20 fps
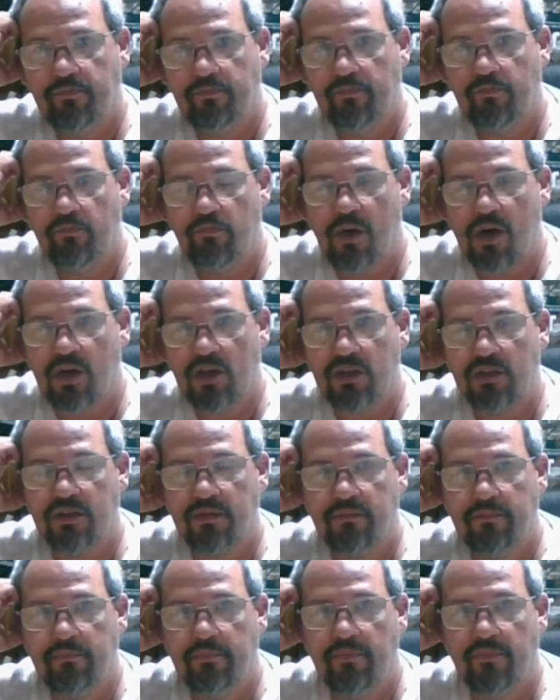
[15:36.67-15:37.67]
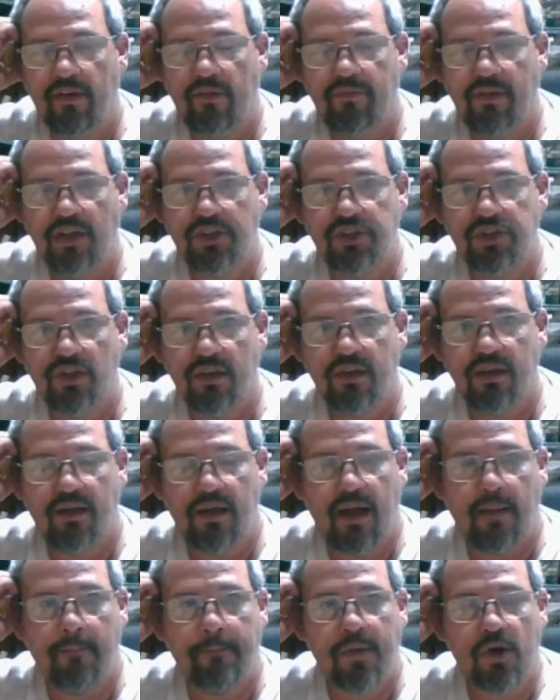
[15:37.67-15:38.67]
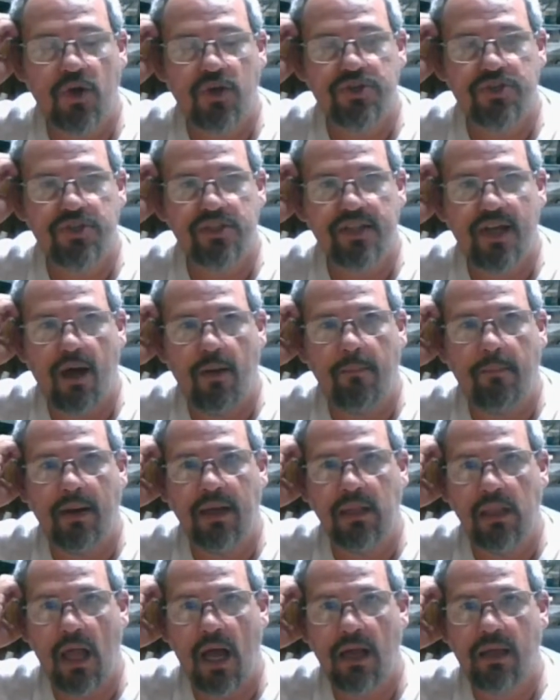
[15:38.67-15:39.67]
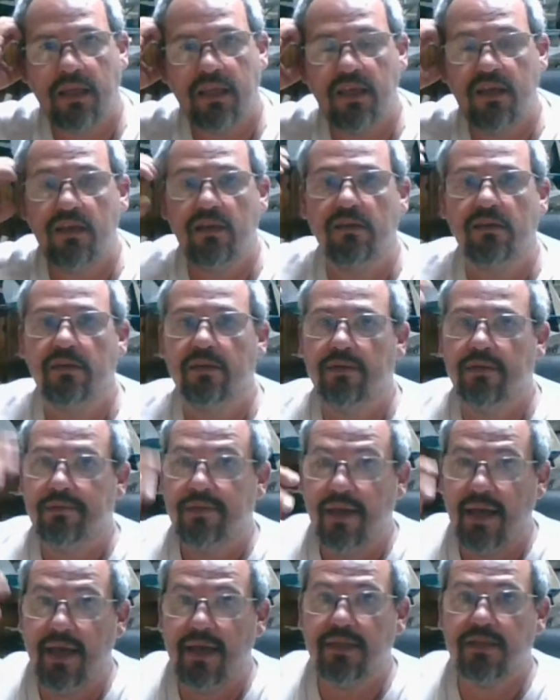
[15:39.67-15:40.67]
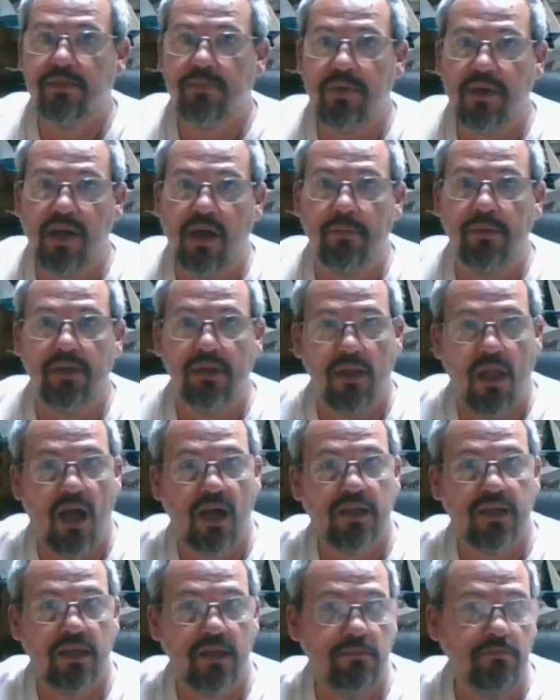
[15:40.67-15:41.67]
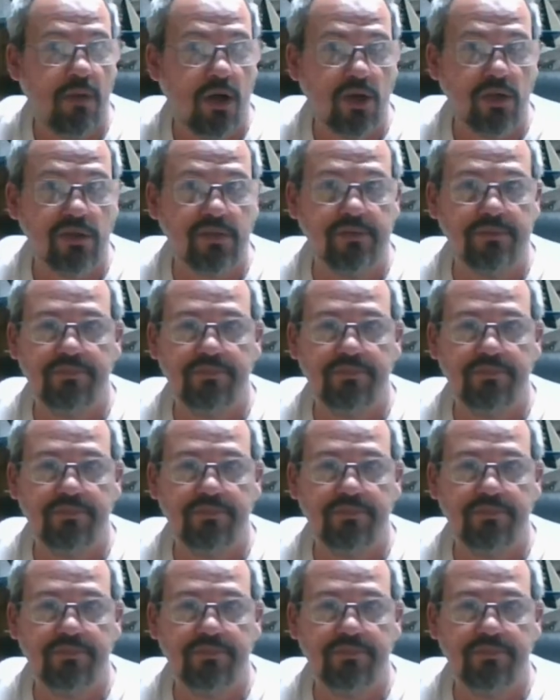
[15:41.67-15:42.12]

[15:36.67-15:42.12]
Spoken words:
Martin eventually got purchased out by Lockheed, hence becoming Lockheed Martin.